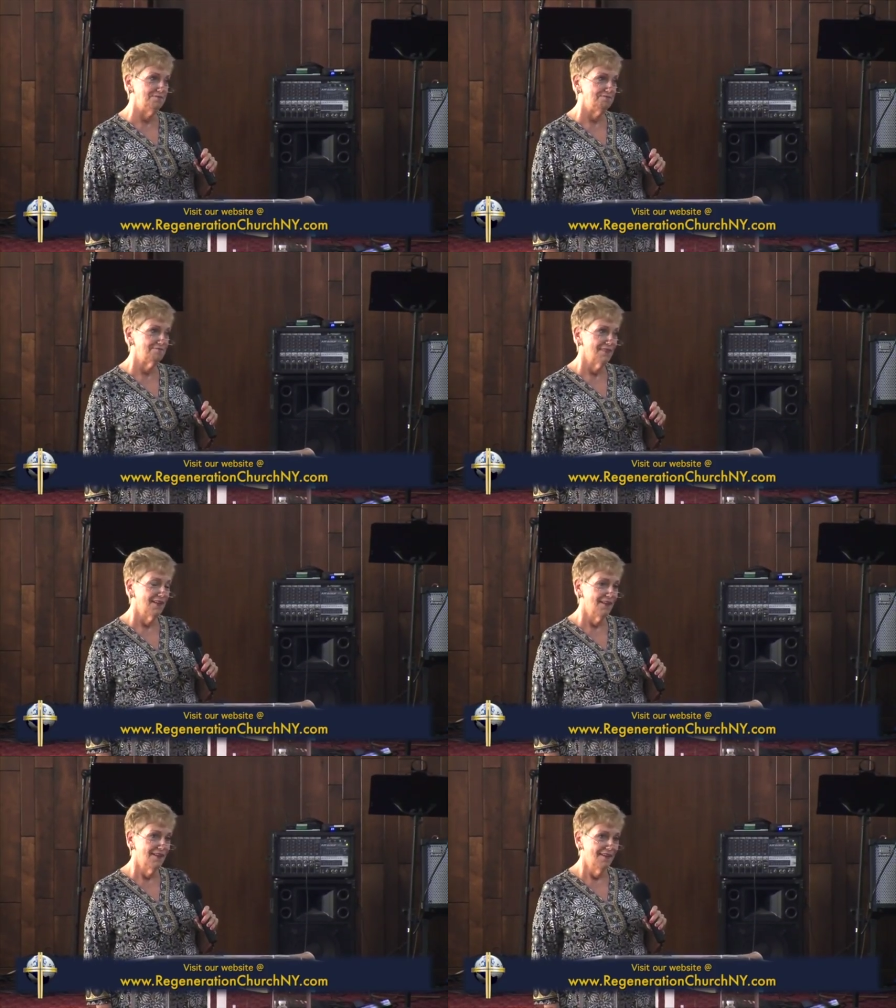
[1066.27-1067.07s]

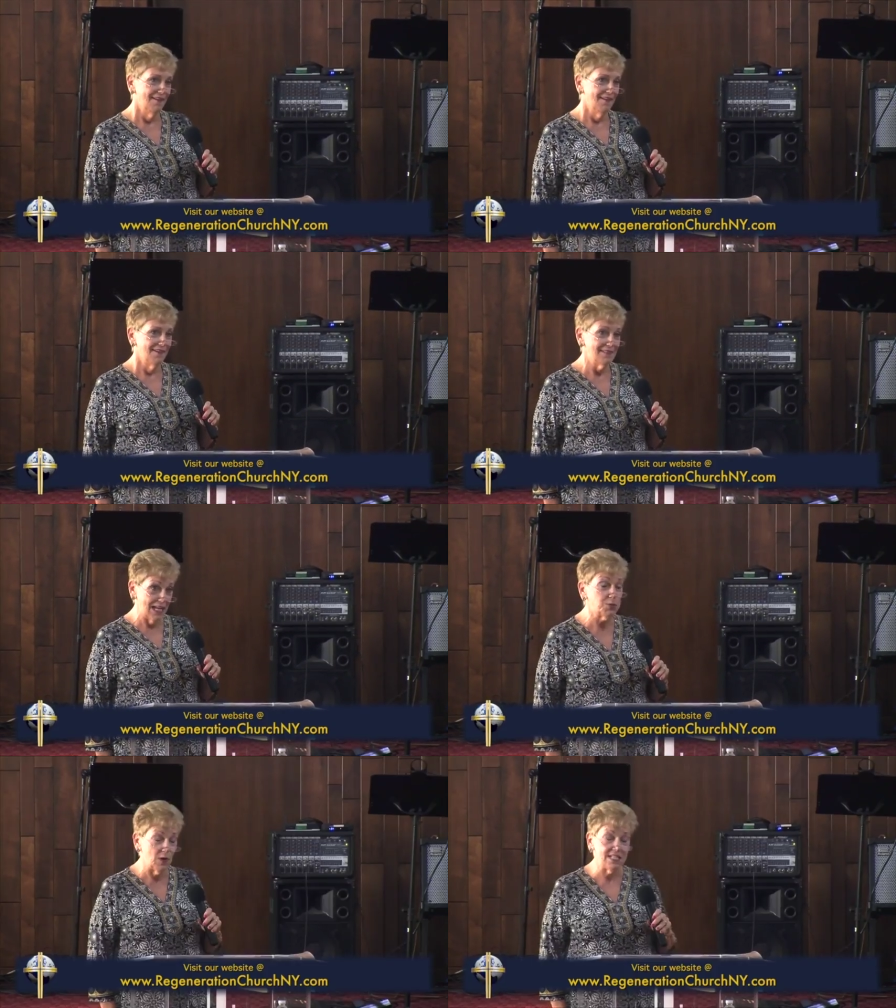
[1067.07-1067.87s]

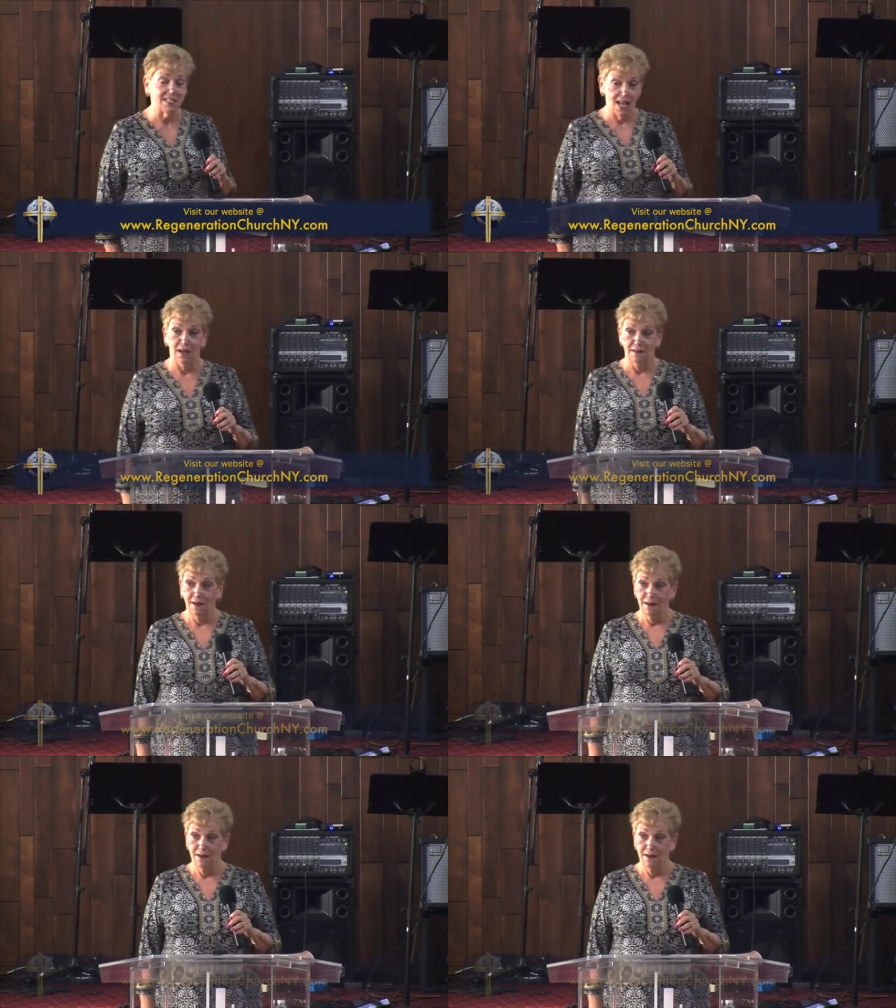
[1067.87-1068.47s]
That's what he said.